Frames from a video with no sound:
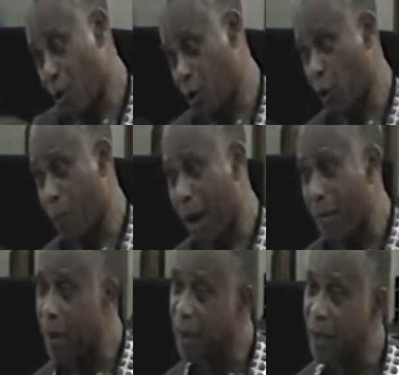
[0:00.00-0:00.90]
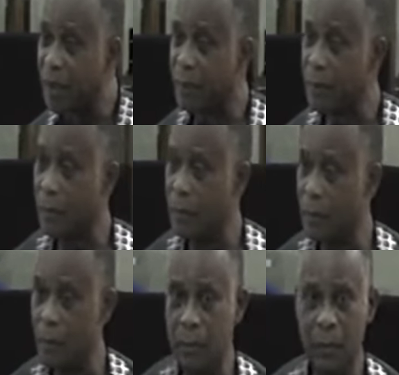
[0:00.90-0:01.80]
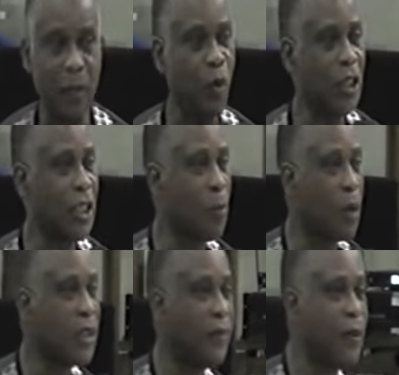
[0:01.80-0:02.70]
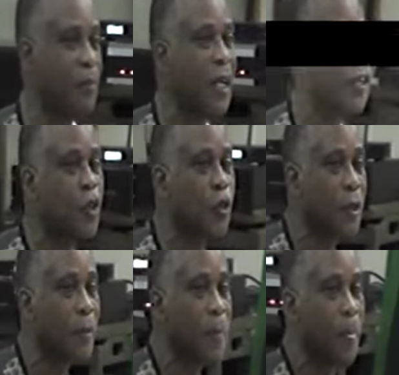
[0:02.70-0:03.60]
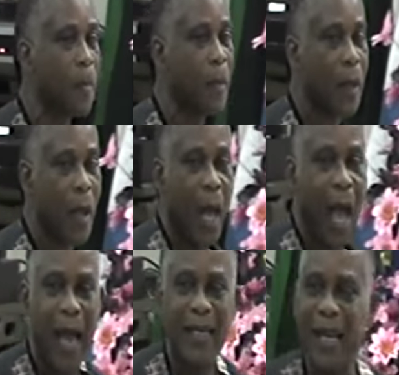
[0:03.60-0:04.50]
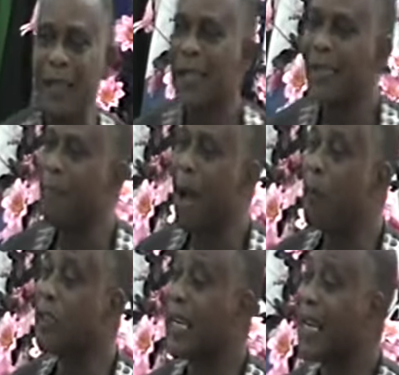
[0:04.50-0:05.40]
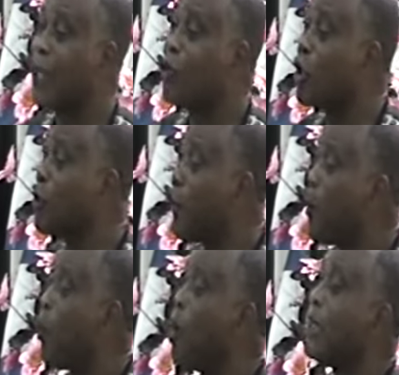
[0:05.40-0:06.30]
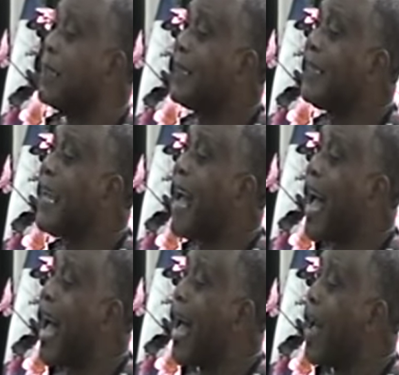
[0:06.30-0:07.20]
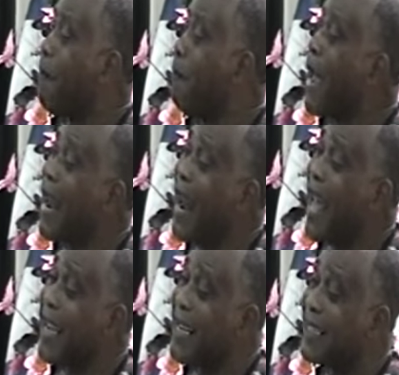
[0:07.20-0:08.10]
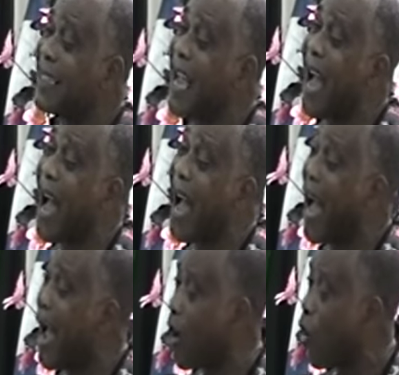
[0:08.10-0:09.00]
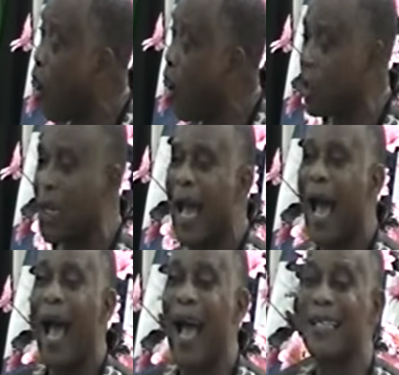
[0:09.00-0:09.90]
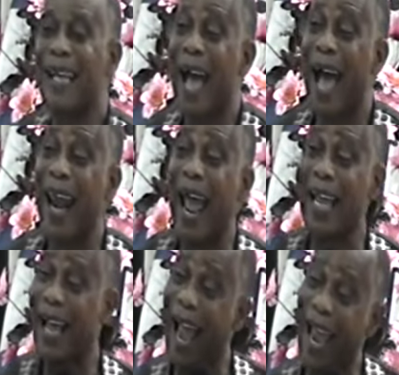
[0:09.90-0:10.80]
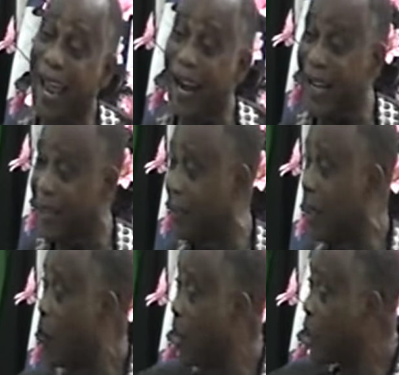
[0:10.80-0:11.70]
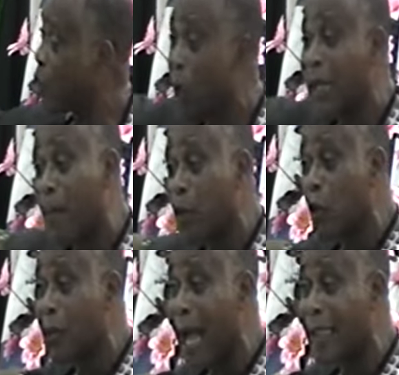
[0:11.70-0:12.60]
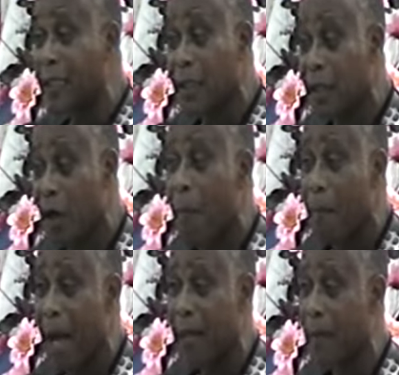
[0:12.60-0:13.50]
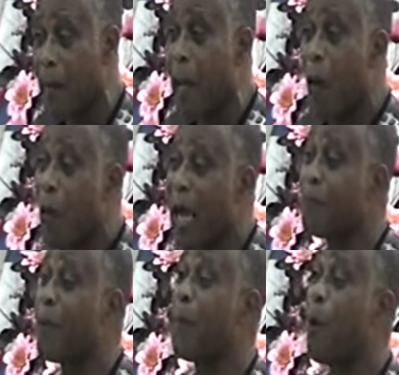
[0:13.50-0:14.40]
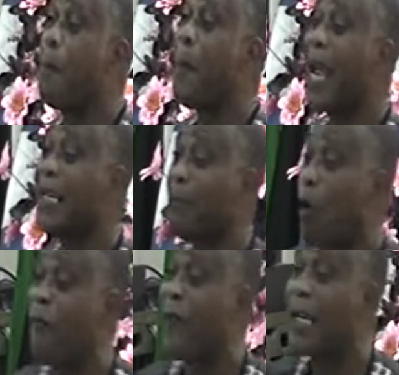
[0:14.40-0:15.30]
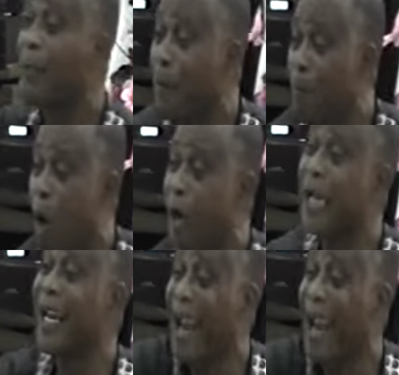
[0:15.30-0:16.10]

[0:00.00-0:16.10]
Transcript: clothes on my body. That was his motive in ministry. And then the Bible said that those people, their belly is their God. And they are like hirelings, which is what happened to that young man. When people paid him, offered me more, he